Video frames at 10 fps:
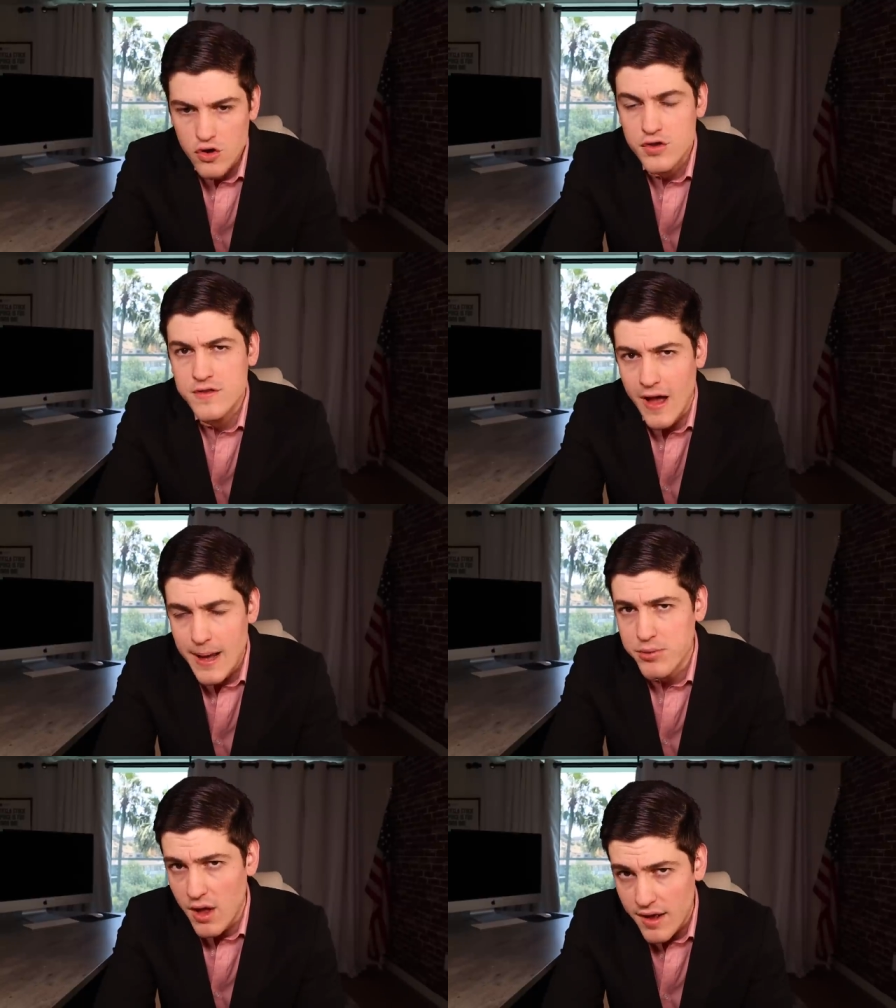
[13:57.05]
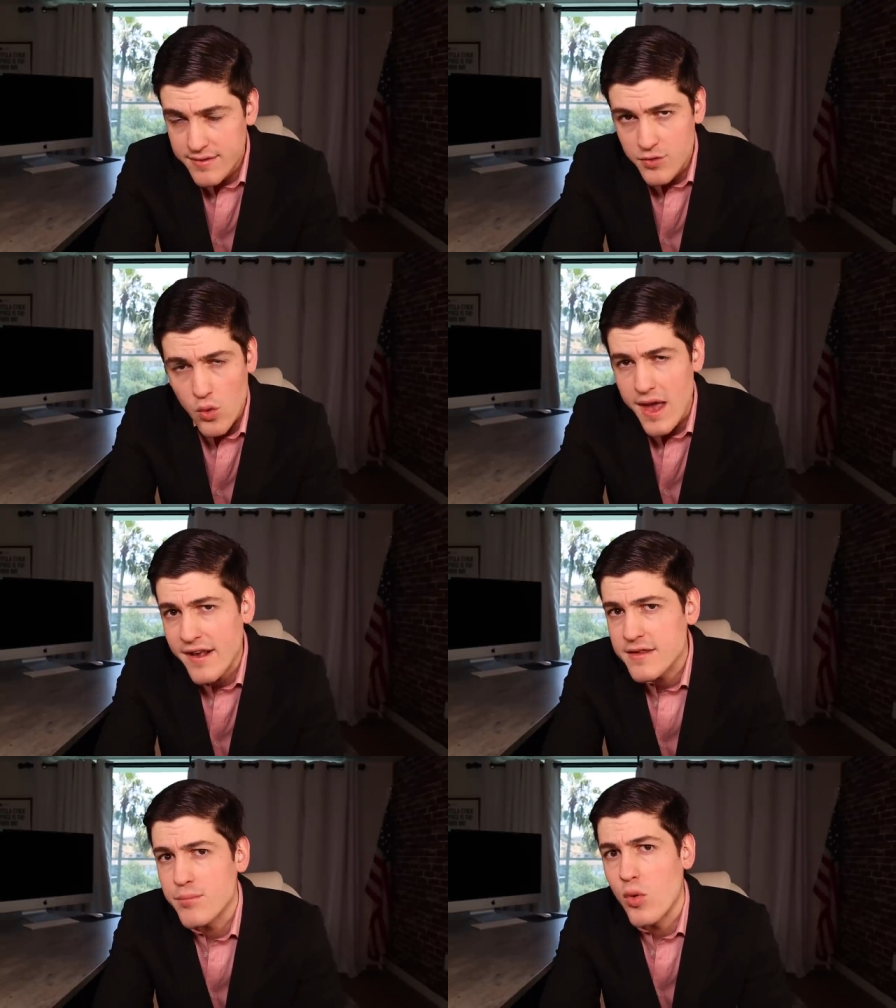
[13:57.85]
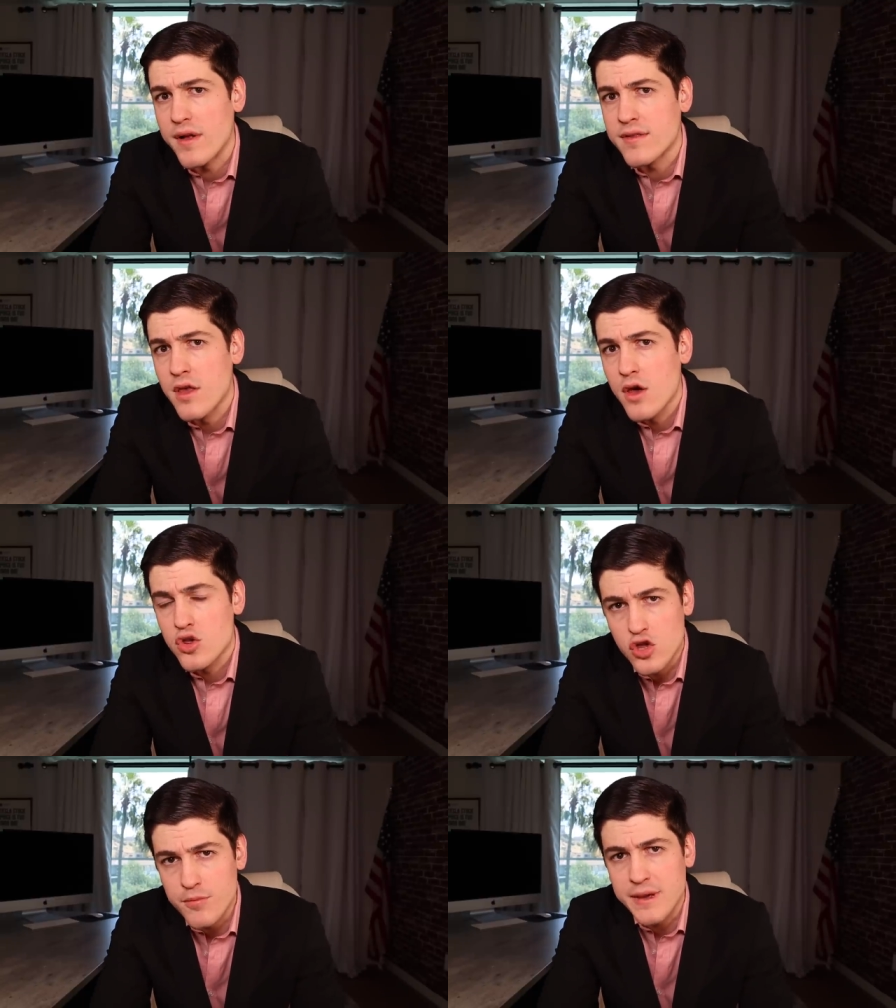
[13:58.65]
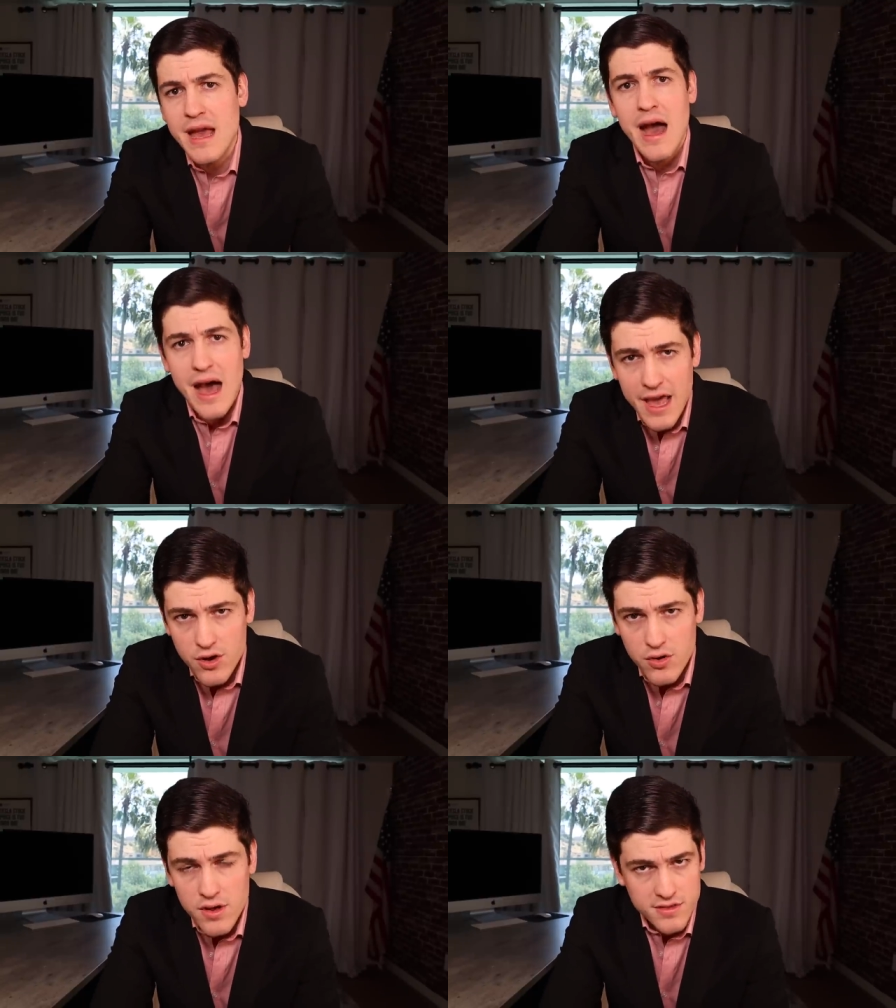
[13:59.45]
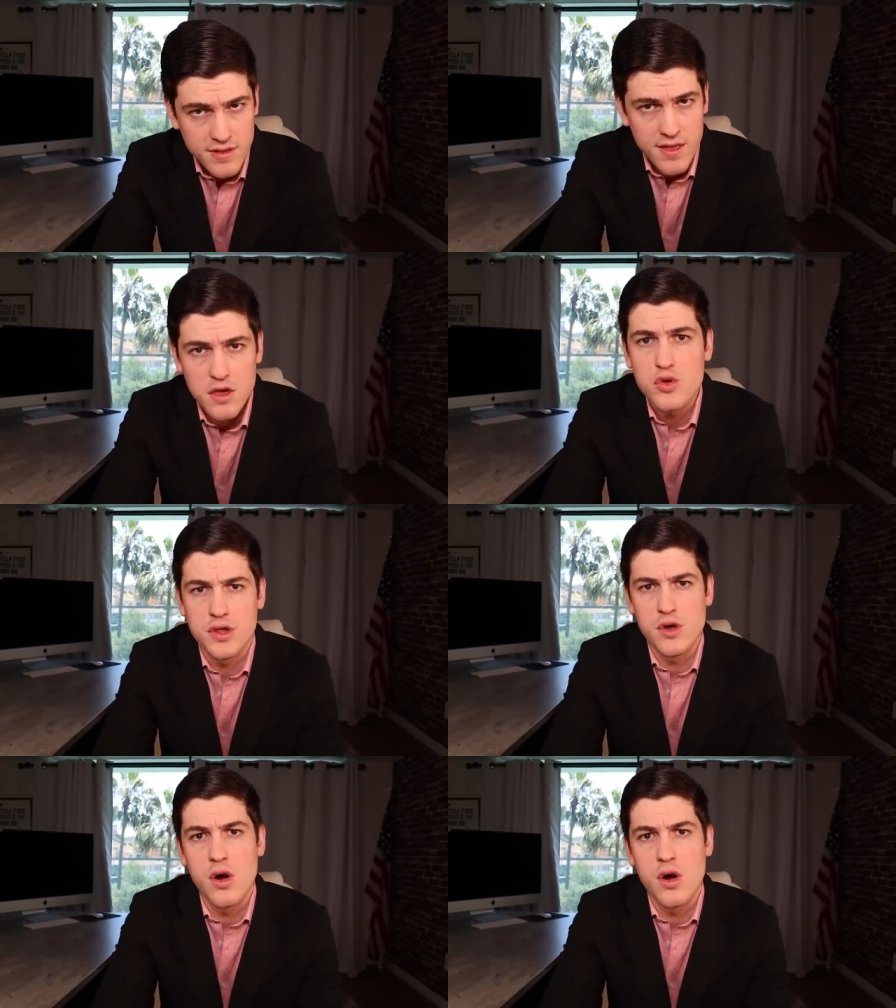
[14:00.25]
Your stop losses or exit points should be higher than they usually